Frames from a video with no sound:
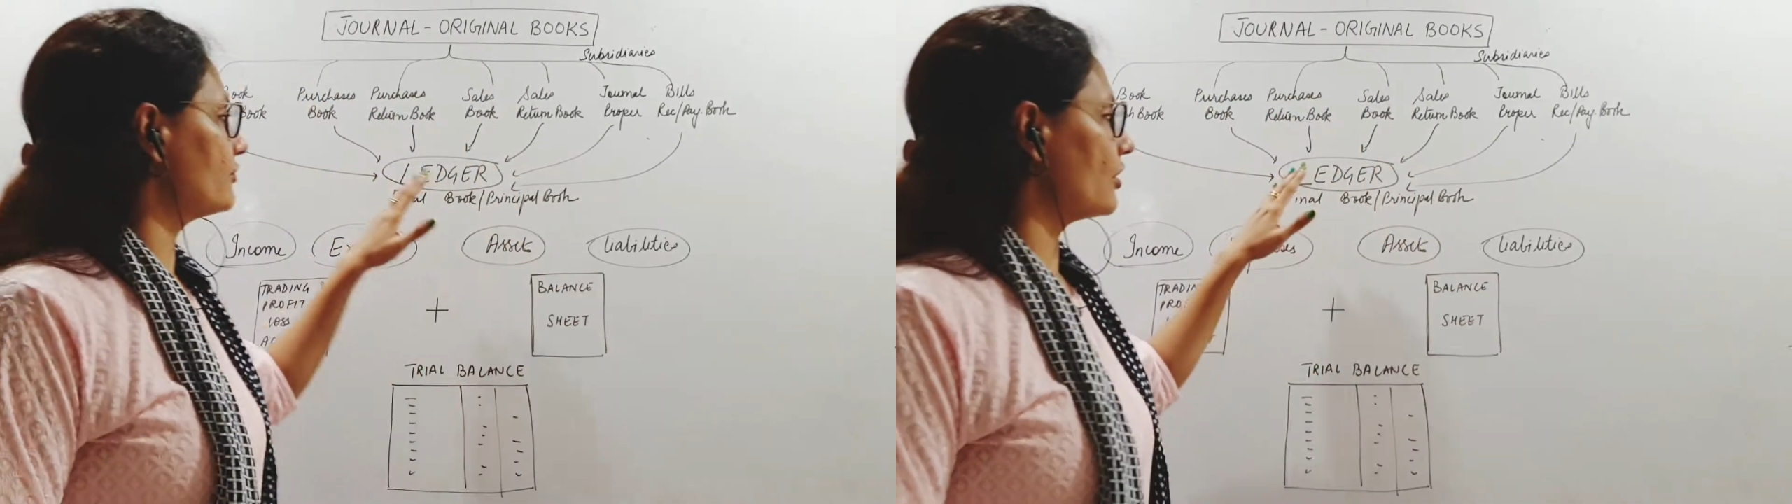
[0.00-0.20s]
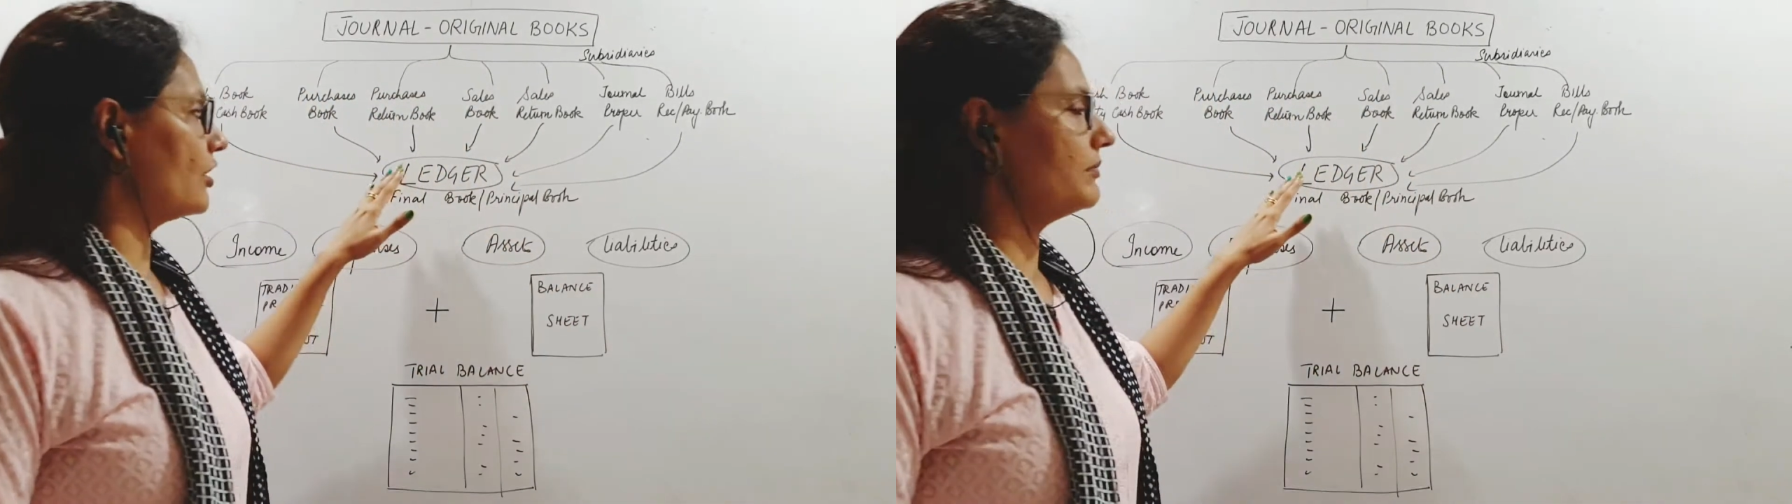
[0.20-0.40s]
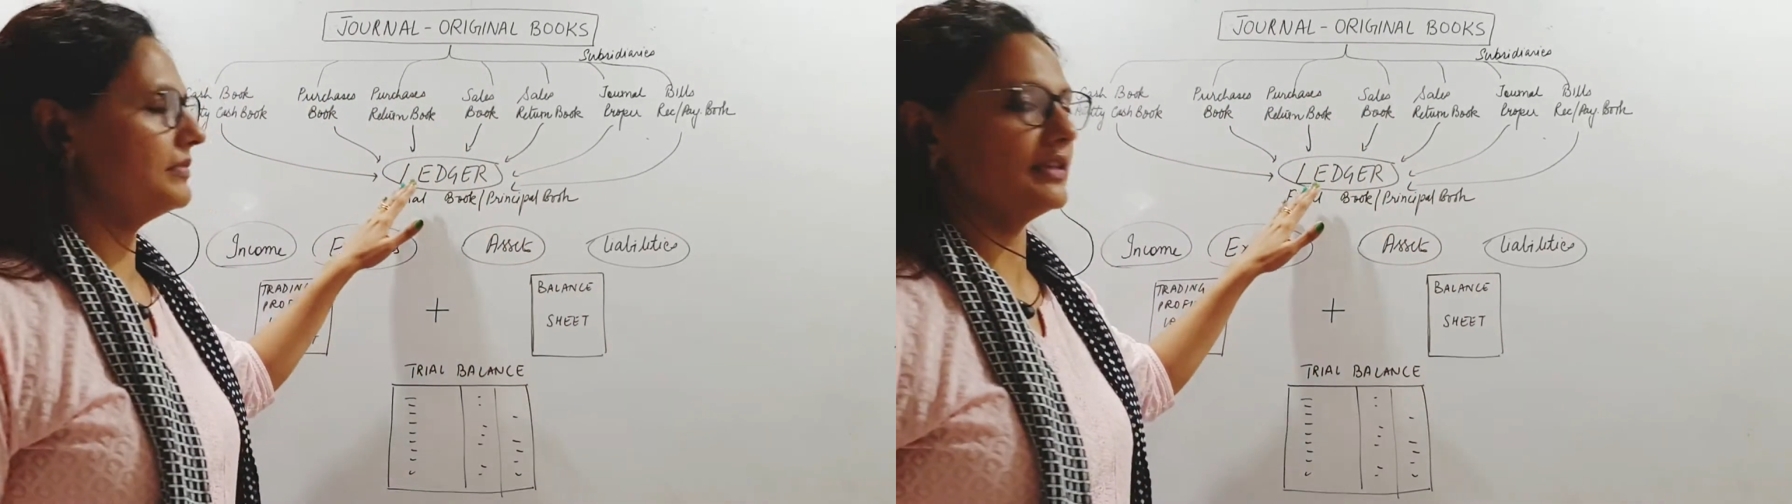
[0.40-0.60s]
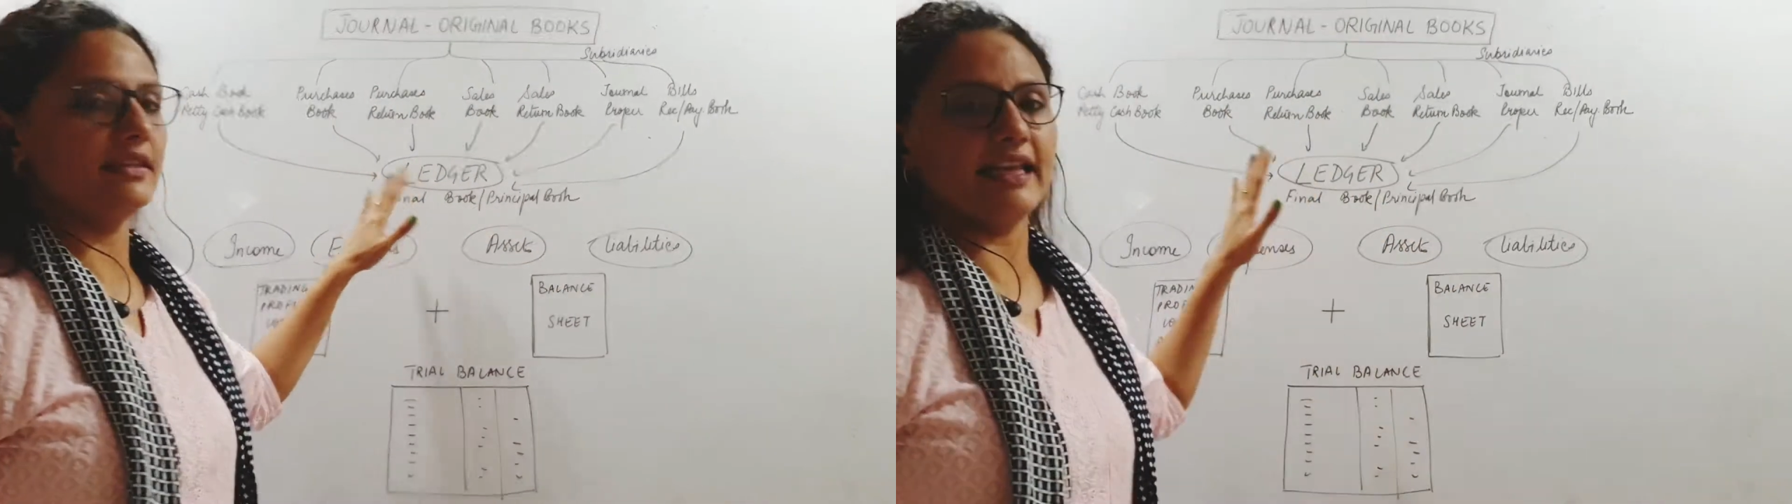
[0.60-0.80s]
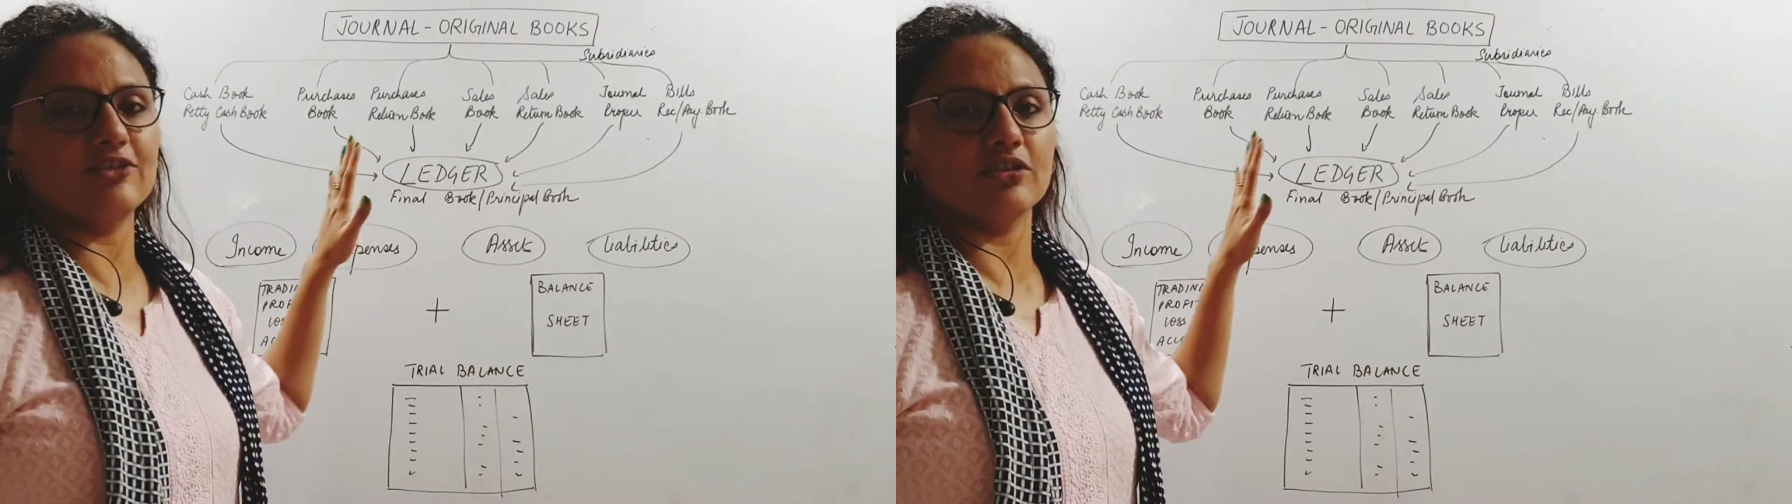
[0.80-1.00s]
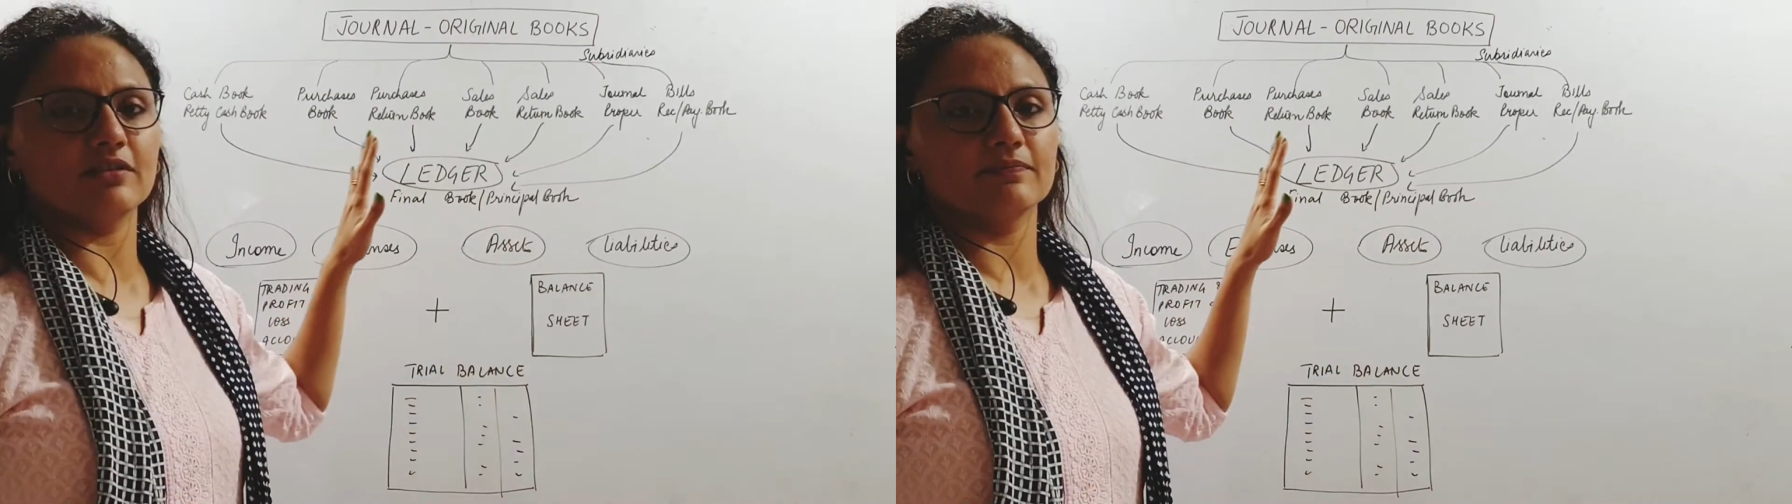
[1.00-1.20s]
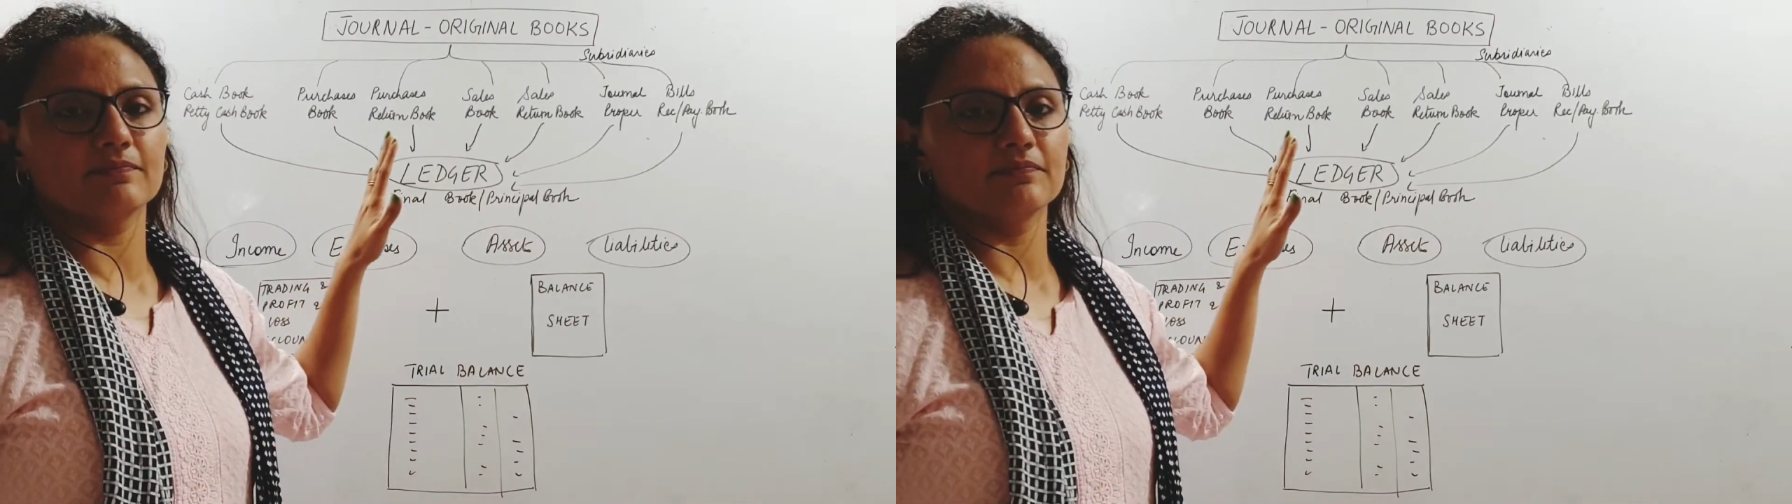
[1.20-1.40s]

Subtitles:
from ledger.